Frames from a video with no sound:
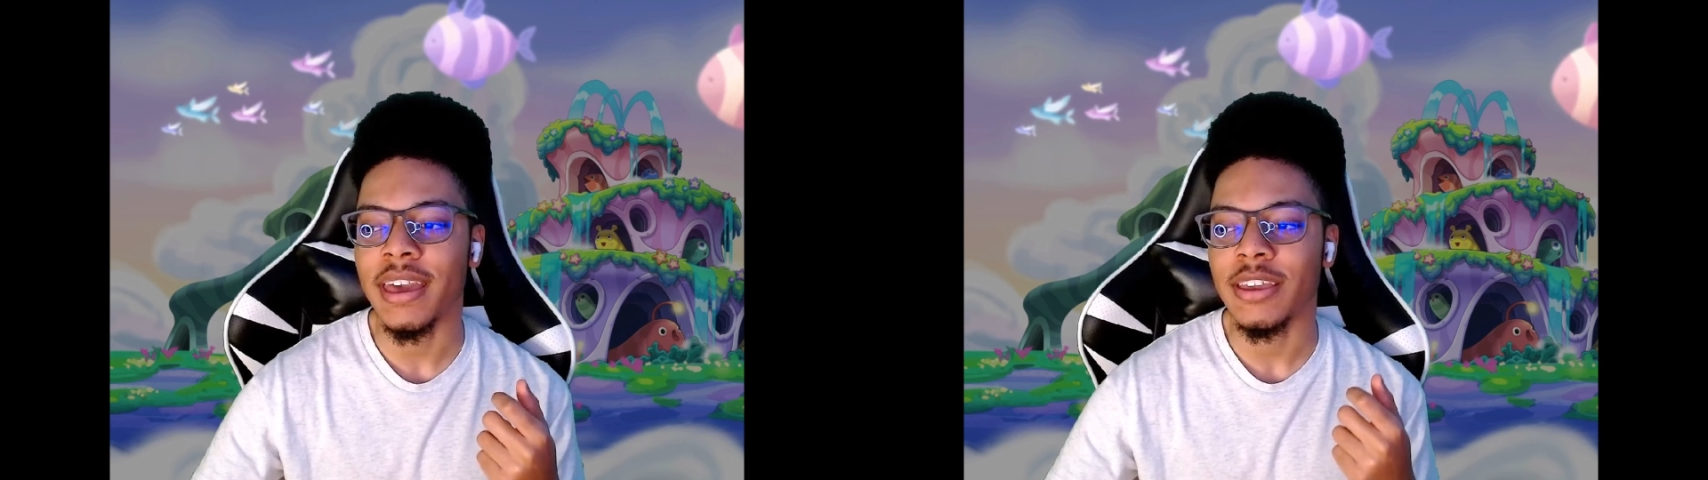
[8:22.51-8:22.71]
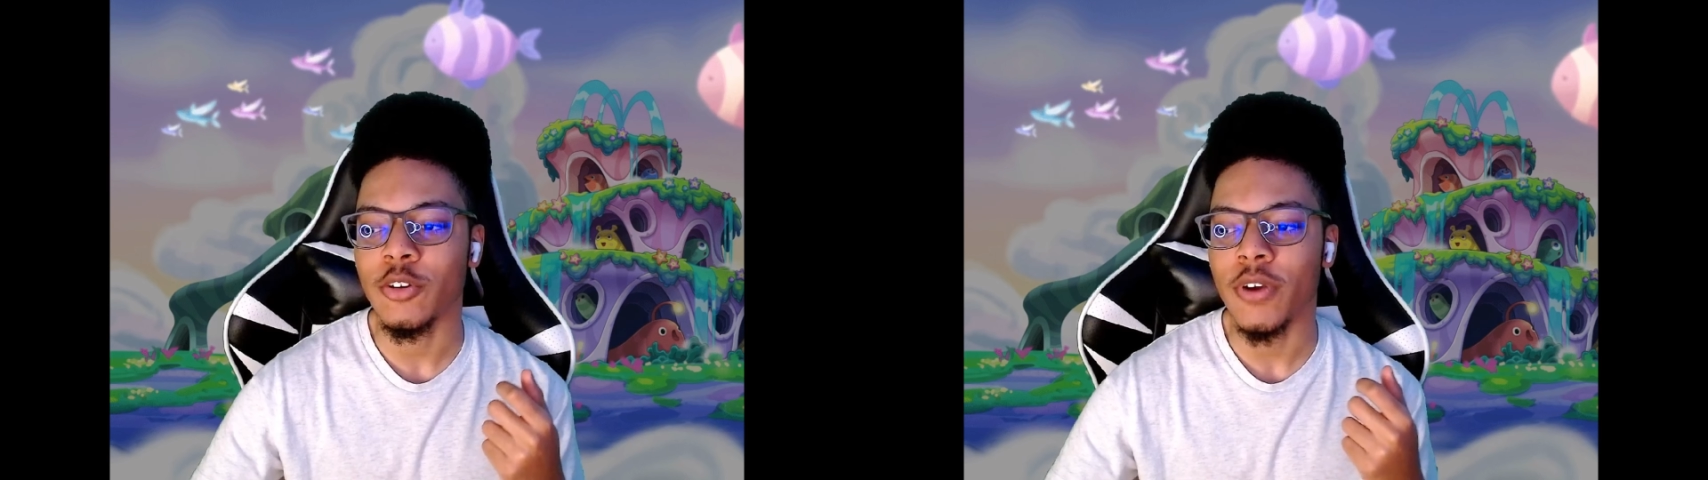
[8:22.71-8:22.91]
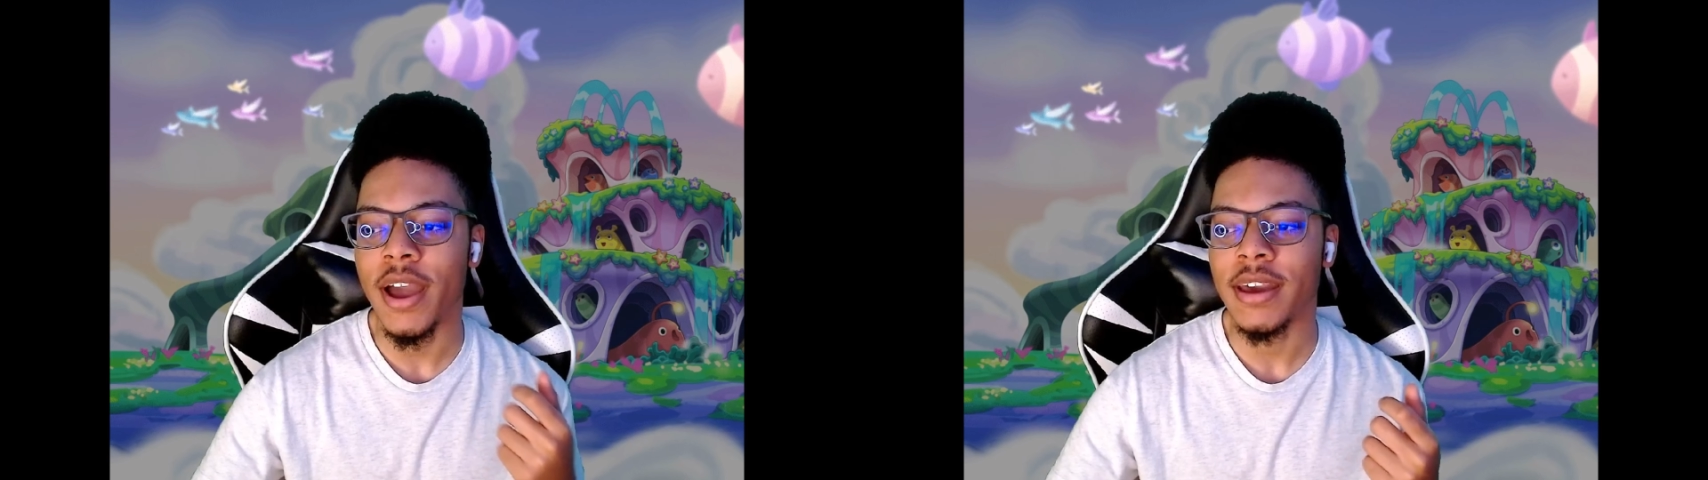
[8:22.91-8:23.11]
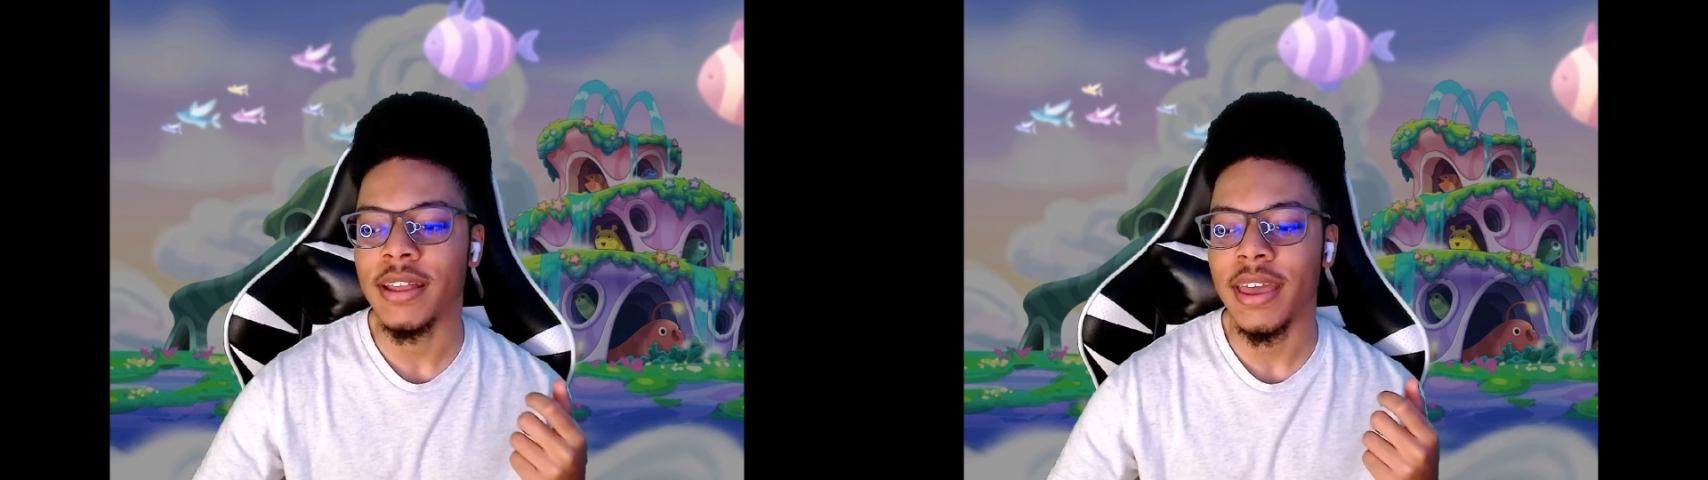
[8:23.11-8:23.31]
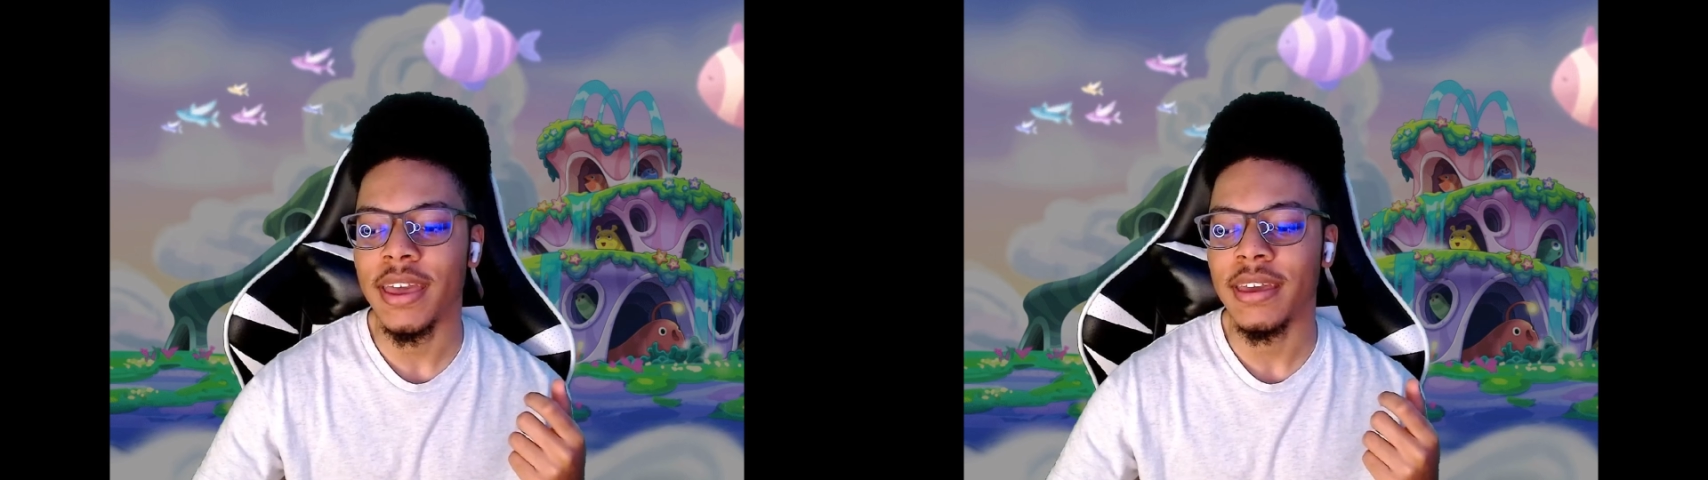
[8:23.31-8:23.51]
You crack an
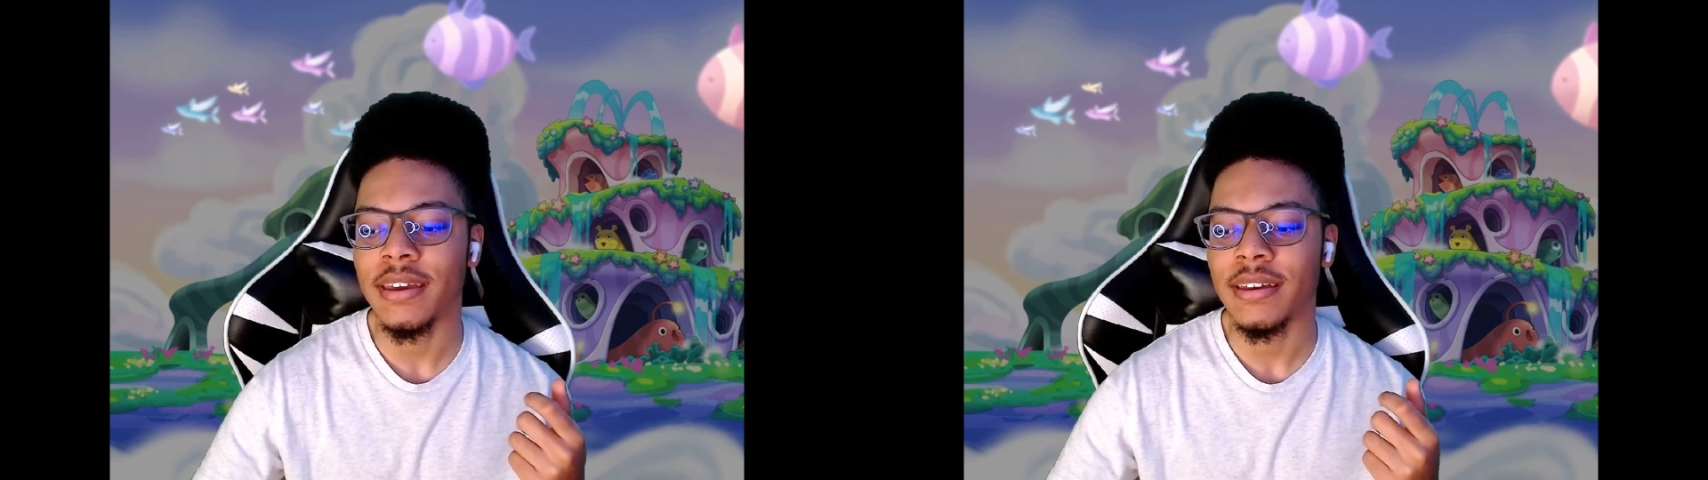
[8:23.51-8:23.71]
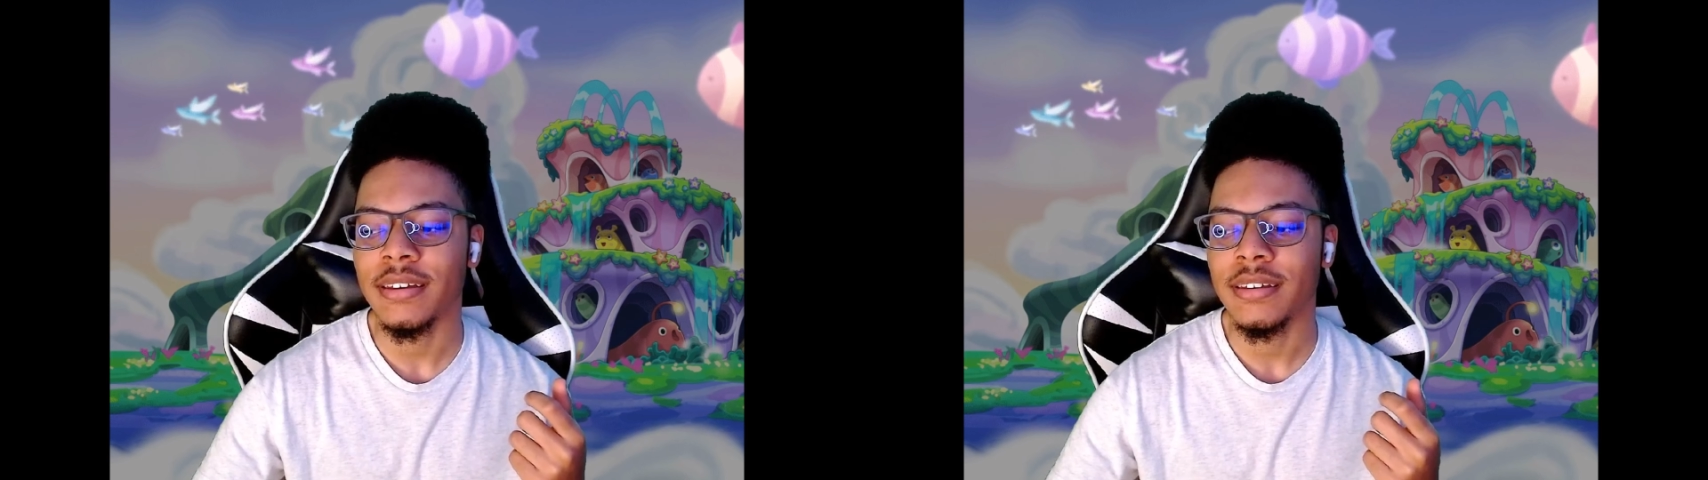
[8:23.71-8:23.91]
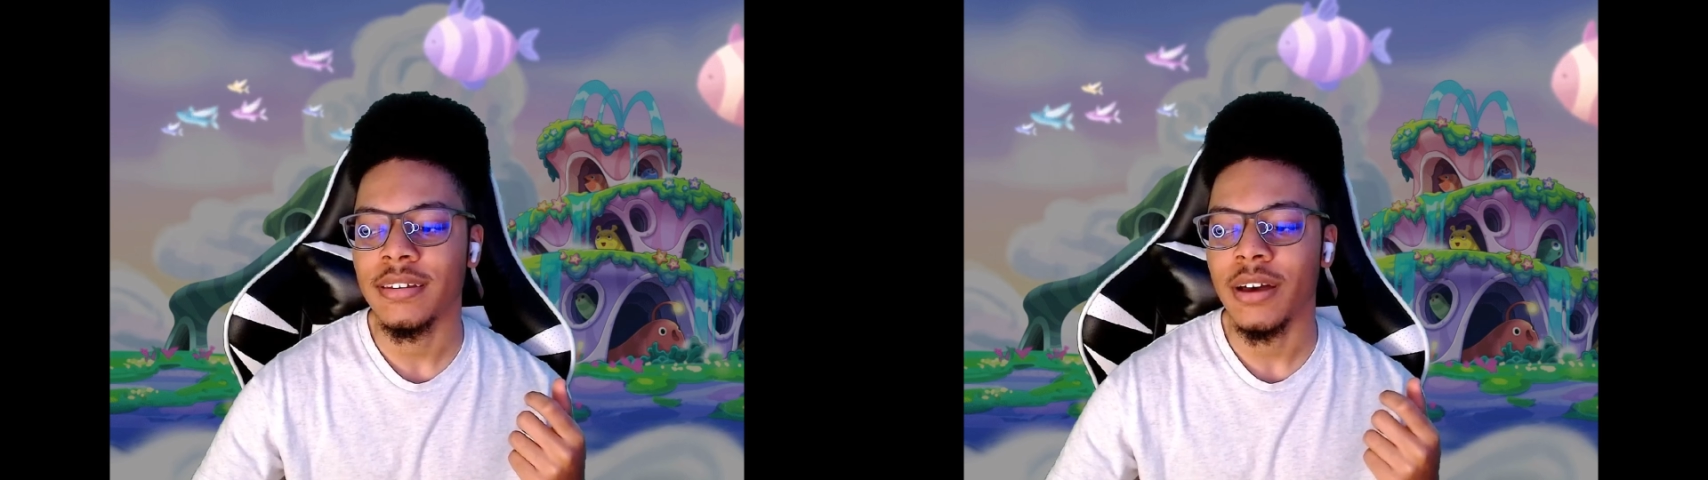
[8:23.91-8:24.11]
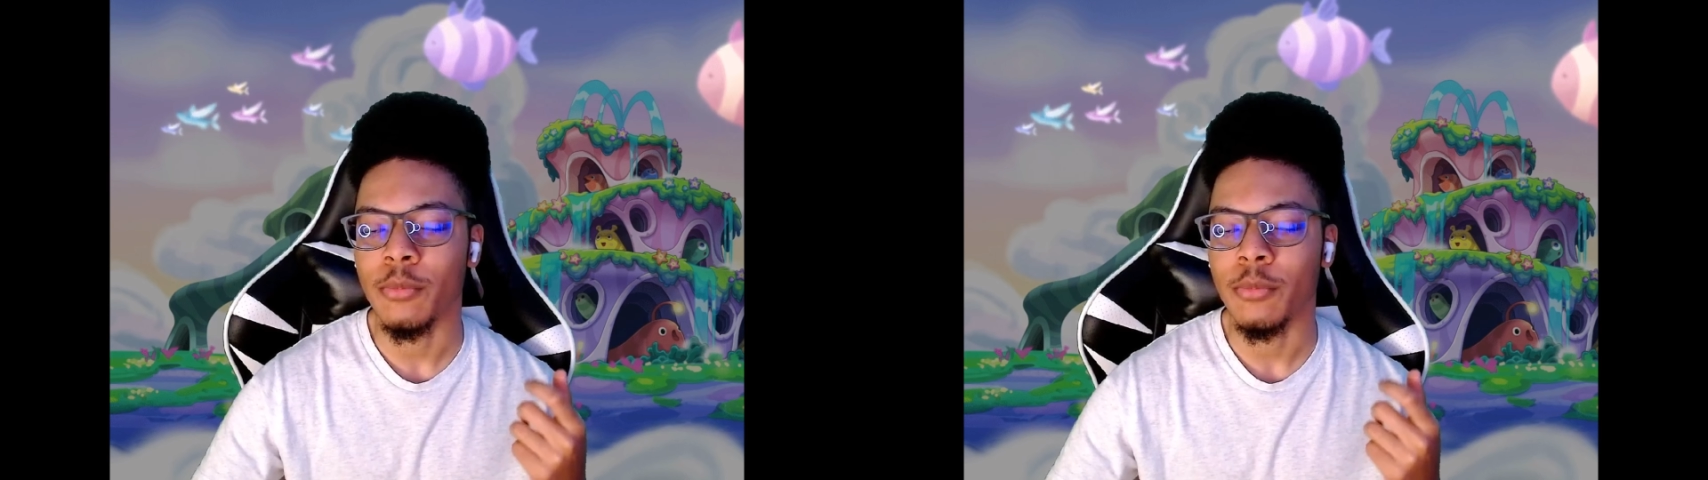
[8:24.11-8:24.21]
egg, a